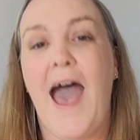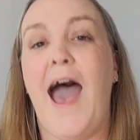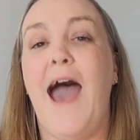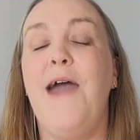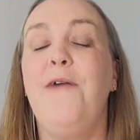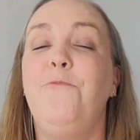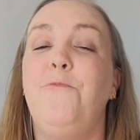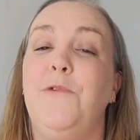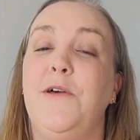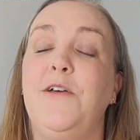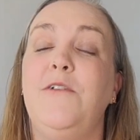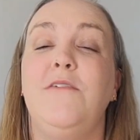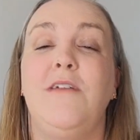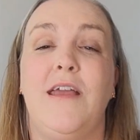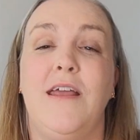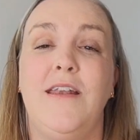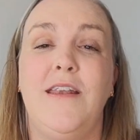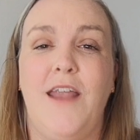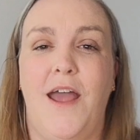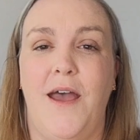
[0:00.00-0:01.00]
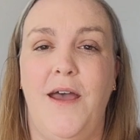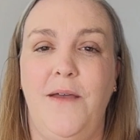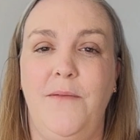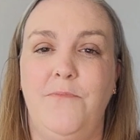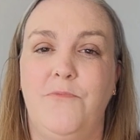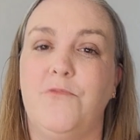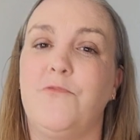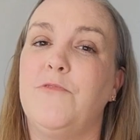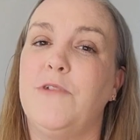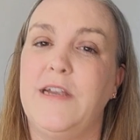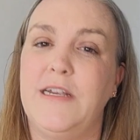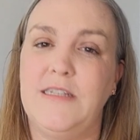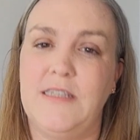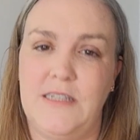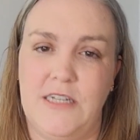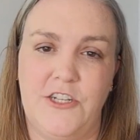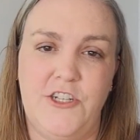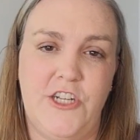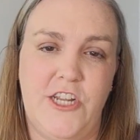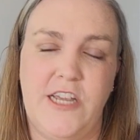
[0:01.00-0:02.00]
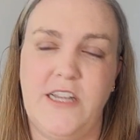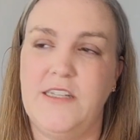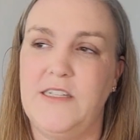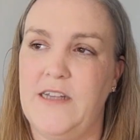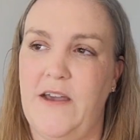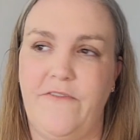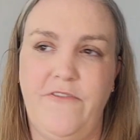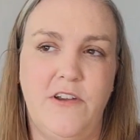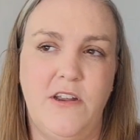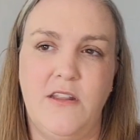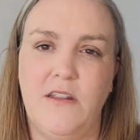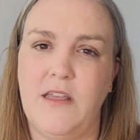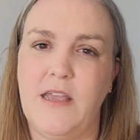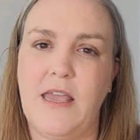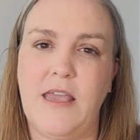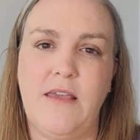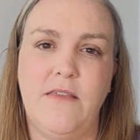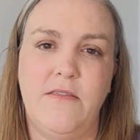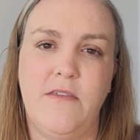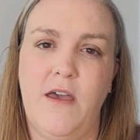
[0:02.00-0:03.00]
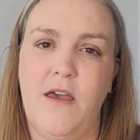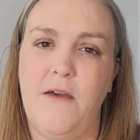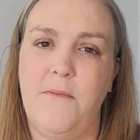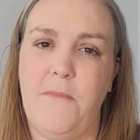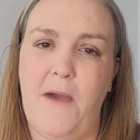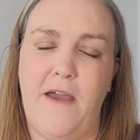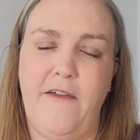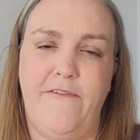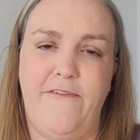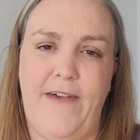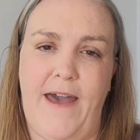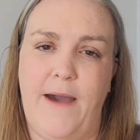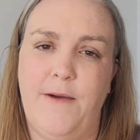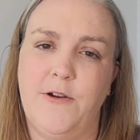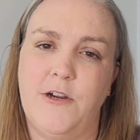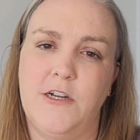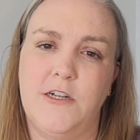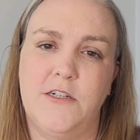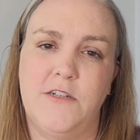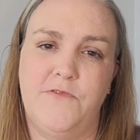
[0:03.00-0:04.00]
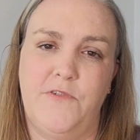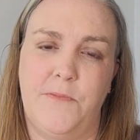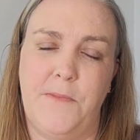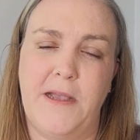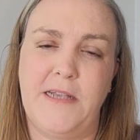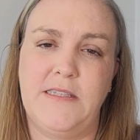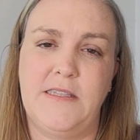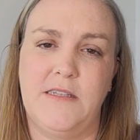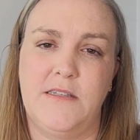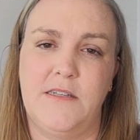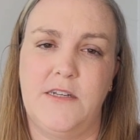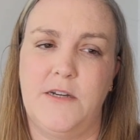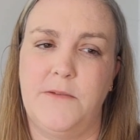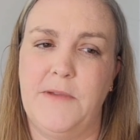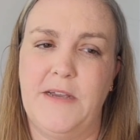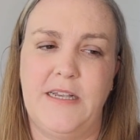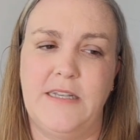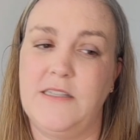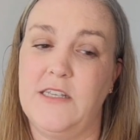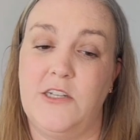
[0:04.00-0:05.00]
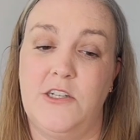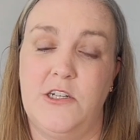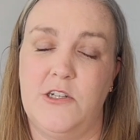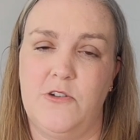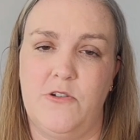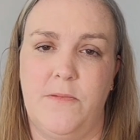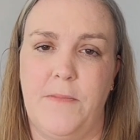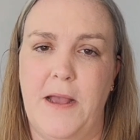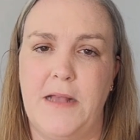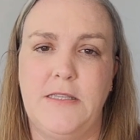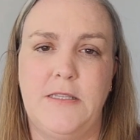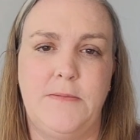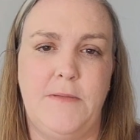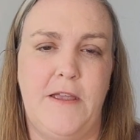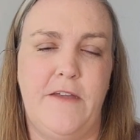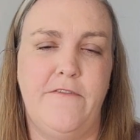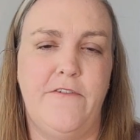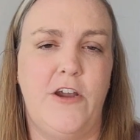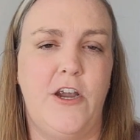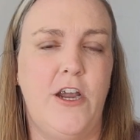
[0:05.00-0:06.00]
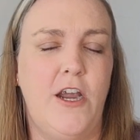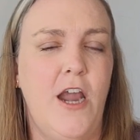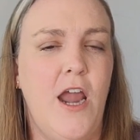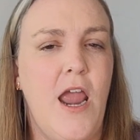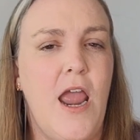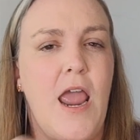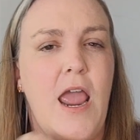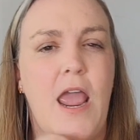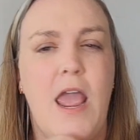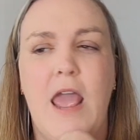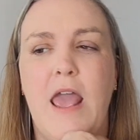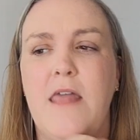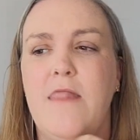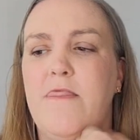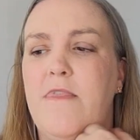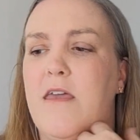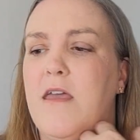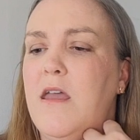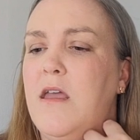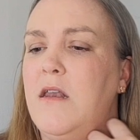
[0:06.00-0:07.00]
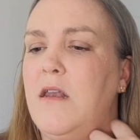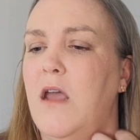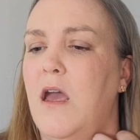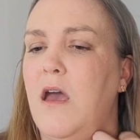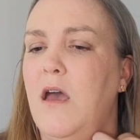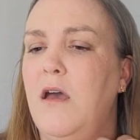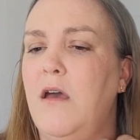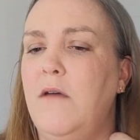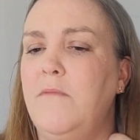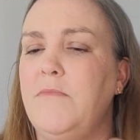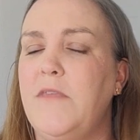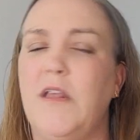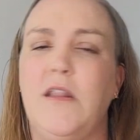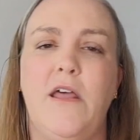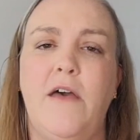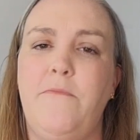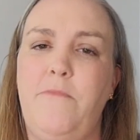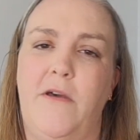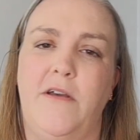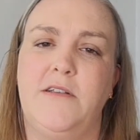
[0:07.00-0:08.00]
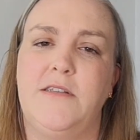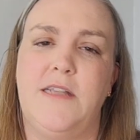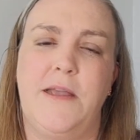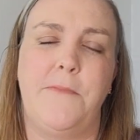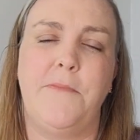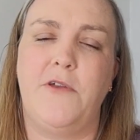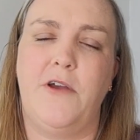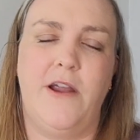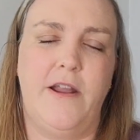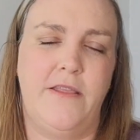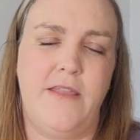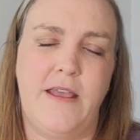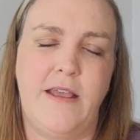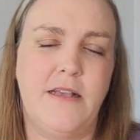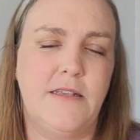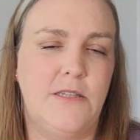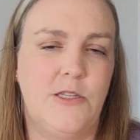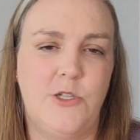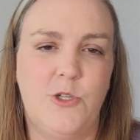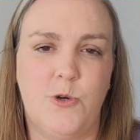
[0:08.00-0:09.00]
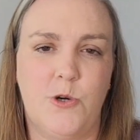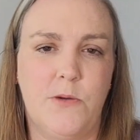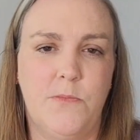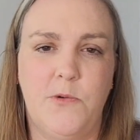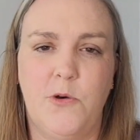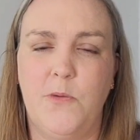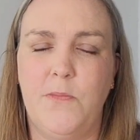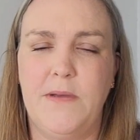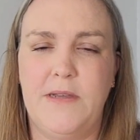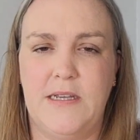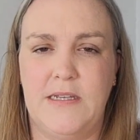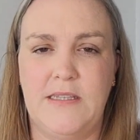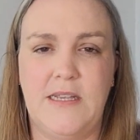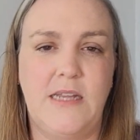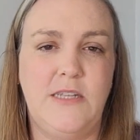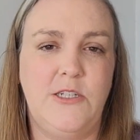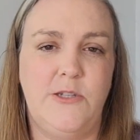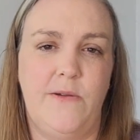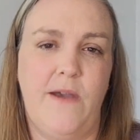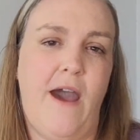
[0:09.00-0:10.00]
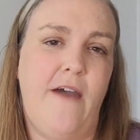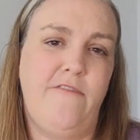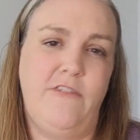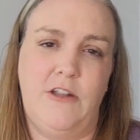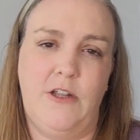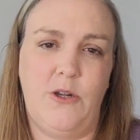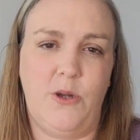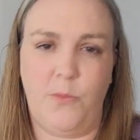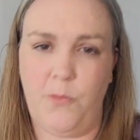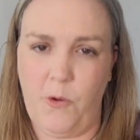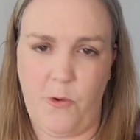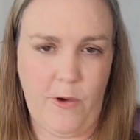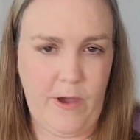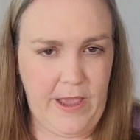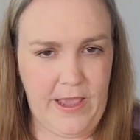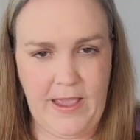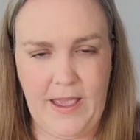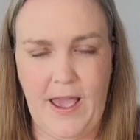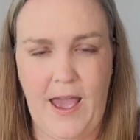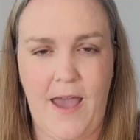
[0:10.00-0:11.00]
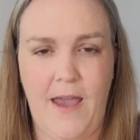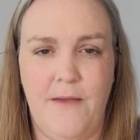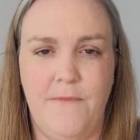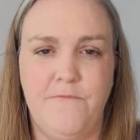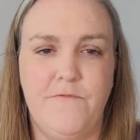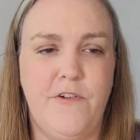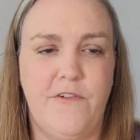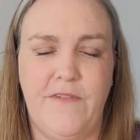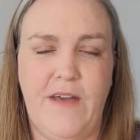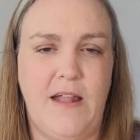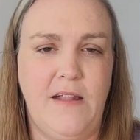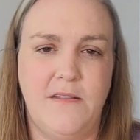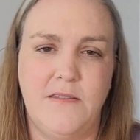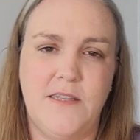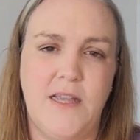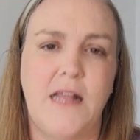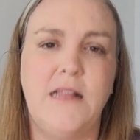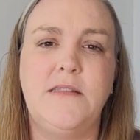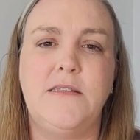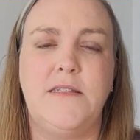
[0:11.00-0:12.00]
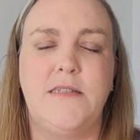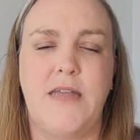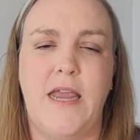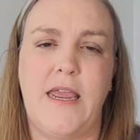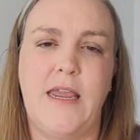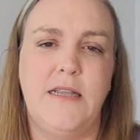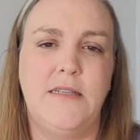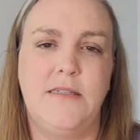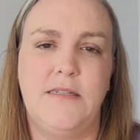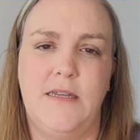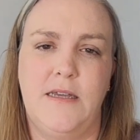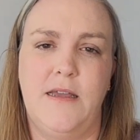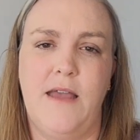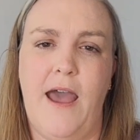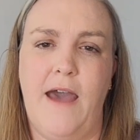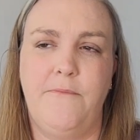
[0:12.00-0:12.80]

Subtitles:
I will end up restitching definitely the My Flowers for my sister, because it just reminds me of her. And then the Love Bug Sampler I think is adorable, because I do have a little boy for Valentine's Day to